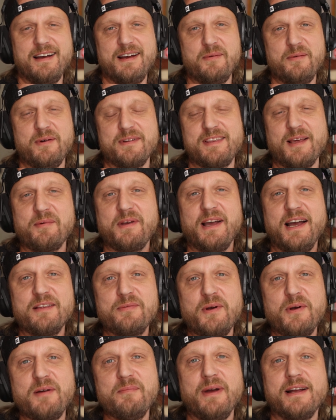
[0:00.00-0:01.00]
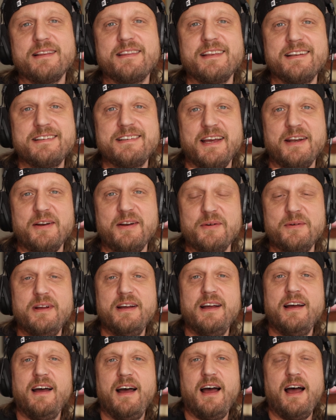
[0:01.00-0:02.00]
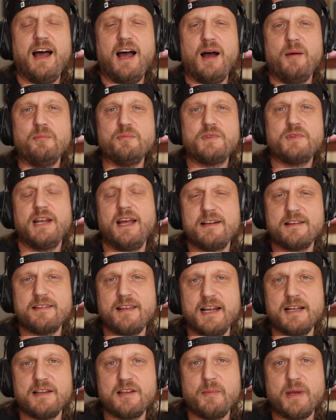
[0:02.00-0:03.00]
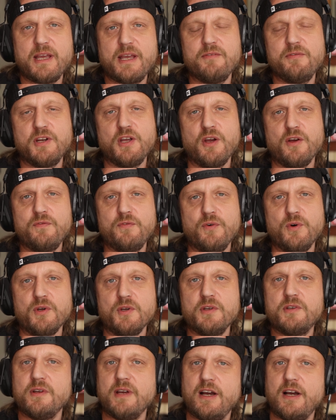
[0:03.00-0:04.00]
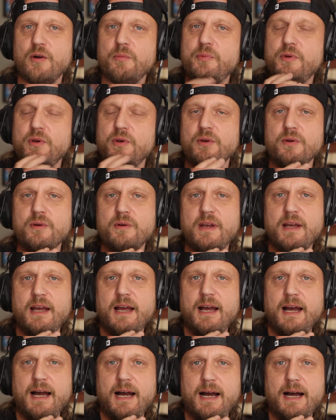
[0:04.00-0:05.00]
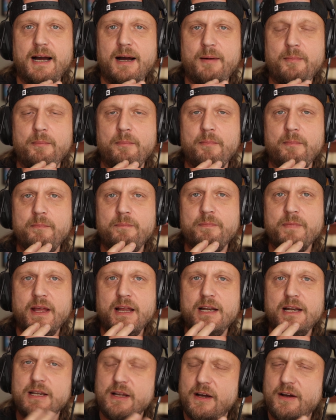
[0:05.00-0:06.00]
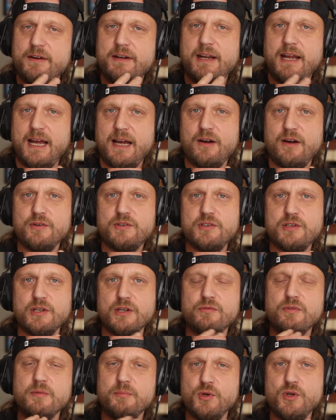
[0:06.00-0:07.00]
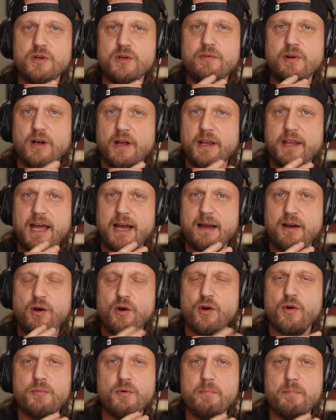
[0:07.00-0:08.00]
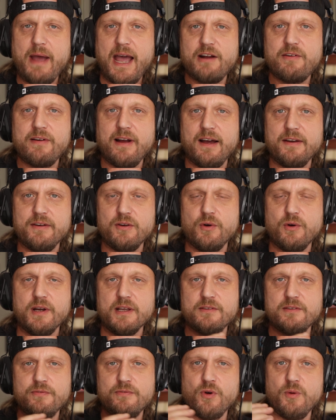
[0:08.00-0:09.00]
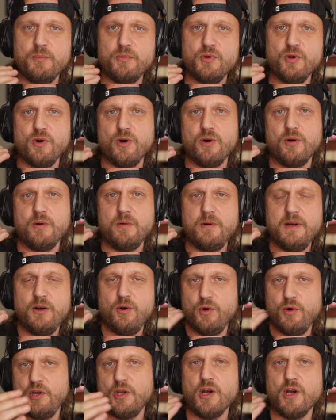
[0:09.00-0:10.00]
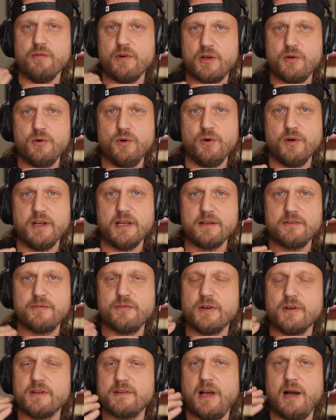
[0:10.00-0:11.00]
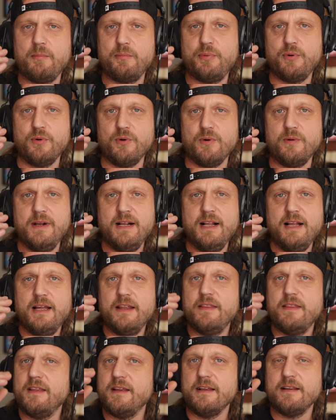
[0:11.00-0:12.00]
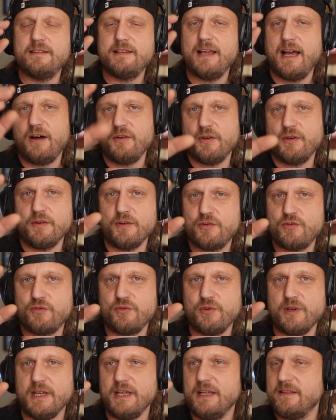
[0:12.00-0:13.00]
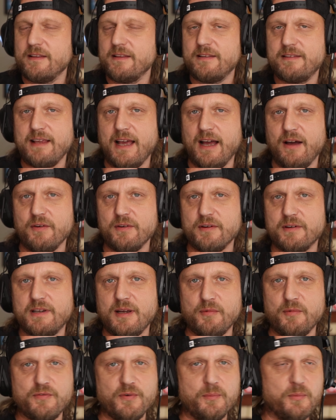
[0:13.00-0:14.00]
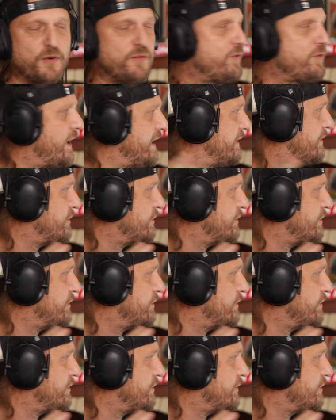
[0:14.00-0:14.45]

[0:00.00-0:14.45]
What's up, guys? Welcome back to the channel. Today I decided to make a video for you to help you learn how to remove a lot of that horrible background noise from your audio recordings. For example, the sound on the street, the sound coming from your front